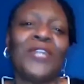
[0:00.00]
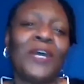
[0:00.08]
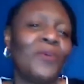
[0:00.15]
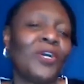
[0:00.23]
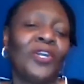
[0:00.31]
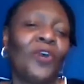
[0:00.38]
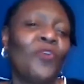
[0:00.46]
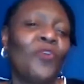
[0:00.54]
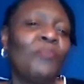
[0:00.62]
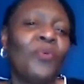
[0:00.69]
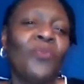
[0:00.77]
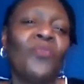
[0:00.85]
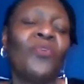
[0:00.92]
network and a
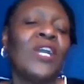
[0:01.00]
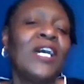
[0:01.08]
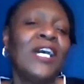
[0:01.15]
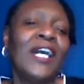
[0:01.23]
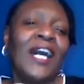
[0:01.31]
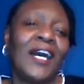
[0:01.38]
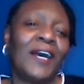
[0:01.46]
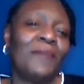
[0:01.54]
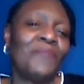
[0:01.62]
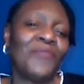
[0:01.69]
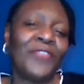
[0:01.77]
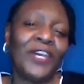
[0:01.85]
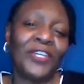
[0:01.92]
whole pool
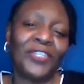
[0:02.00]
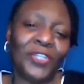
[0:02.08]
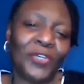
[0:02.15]
that